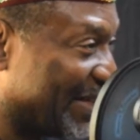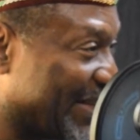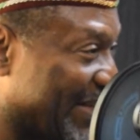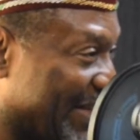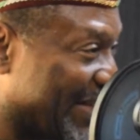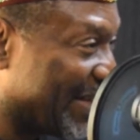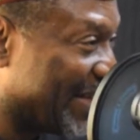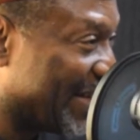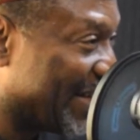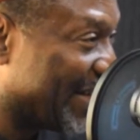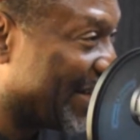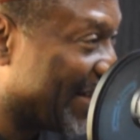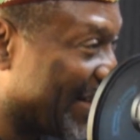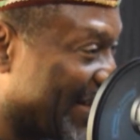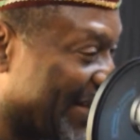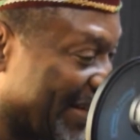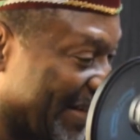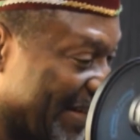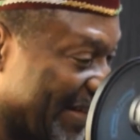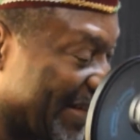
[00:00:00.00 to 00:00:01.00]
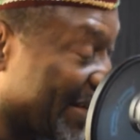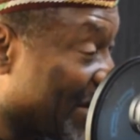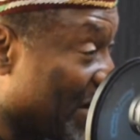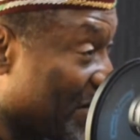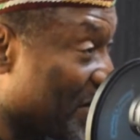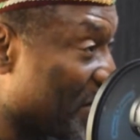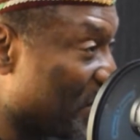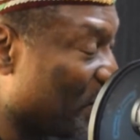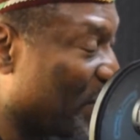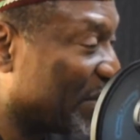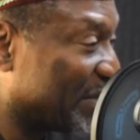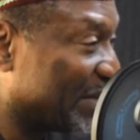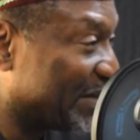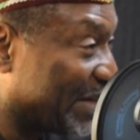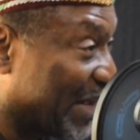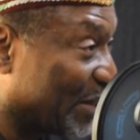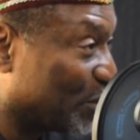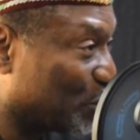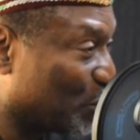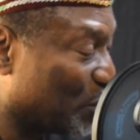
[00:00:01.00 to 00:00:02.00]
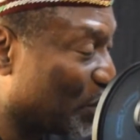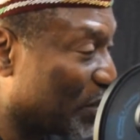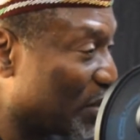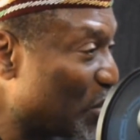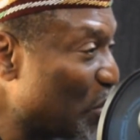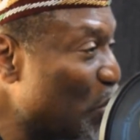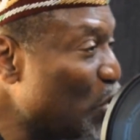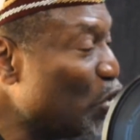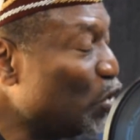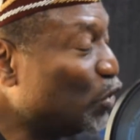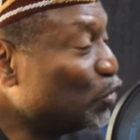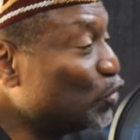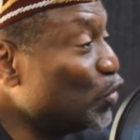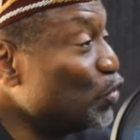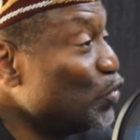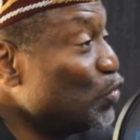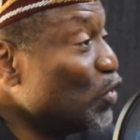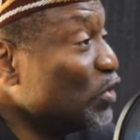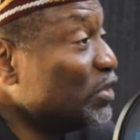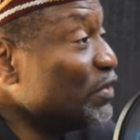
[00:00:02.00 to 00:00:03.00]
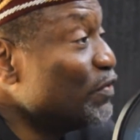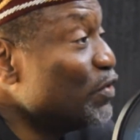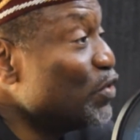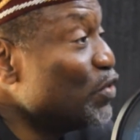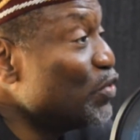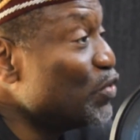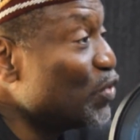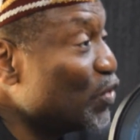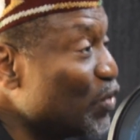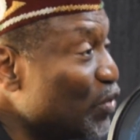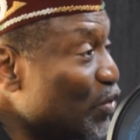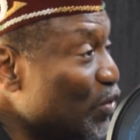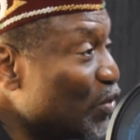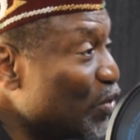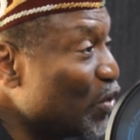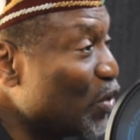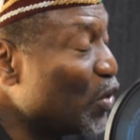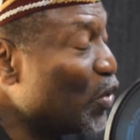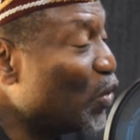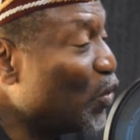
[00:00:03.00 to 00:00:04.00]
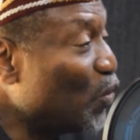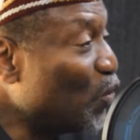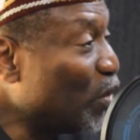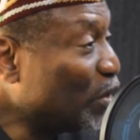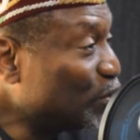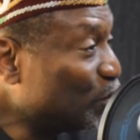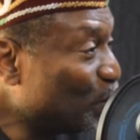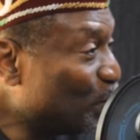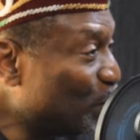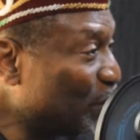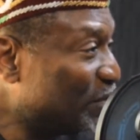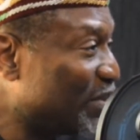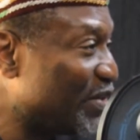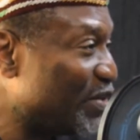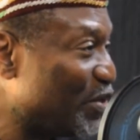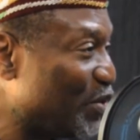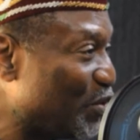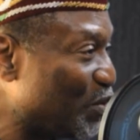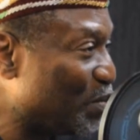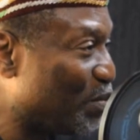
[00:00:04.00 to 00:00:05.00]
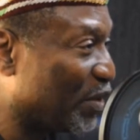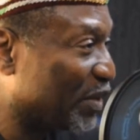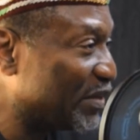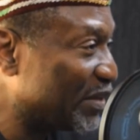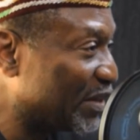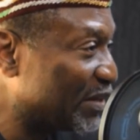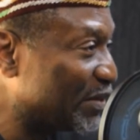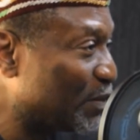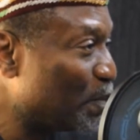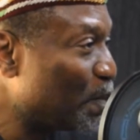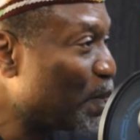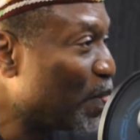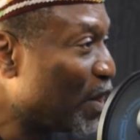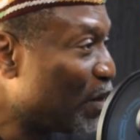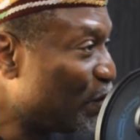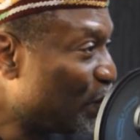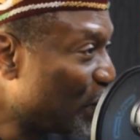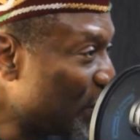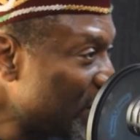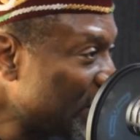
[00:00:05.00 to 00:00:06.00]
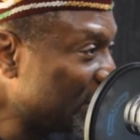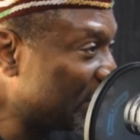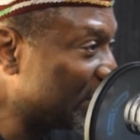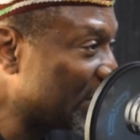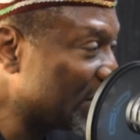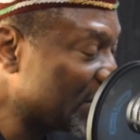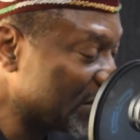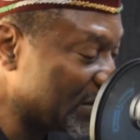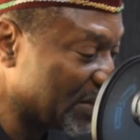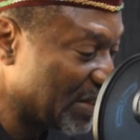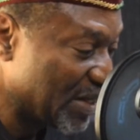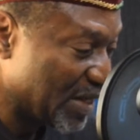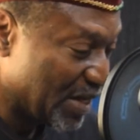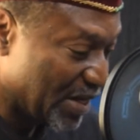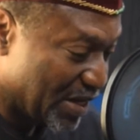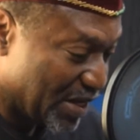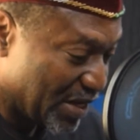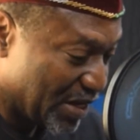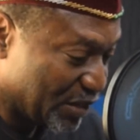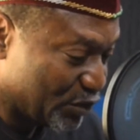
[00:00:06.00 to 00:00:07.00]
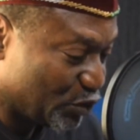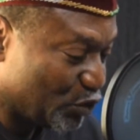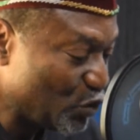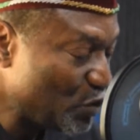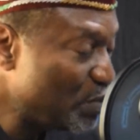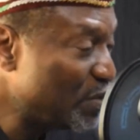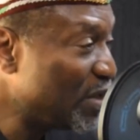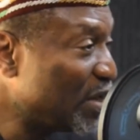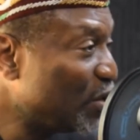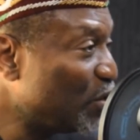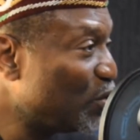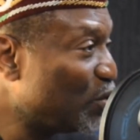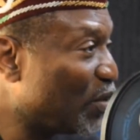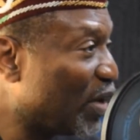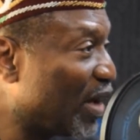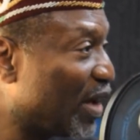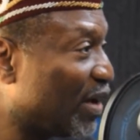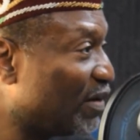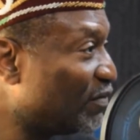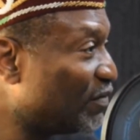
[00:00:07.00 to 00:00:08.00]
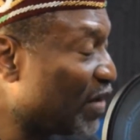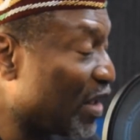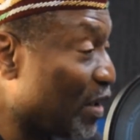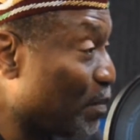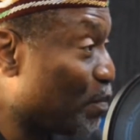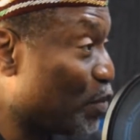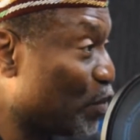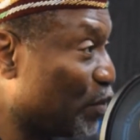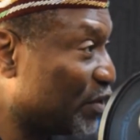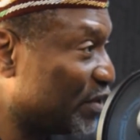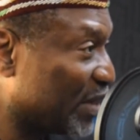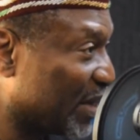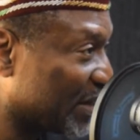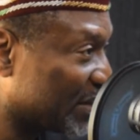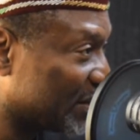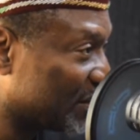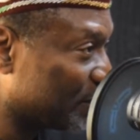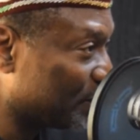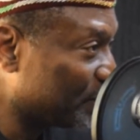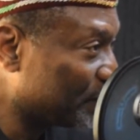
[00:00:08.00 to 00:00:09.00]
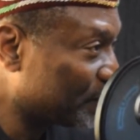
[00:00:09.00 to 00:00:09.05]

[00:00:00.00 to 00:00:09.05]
the current budget at all. So you don't even know what to put in the new budget. For instance, assuming you have a project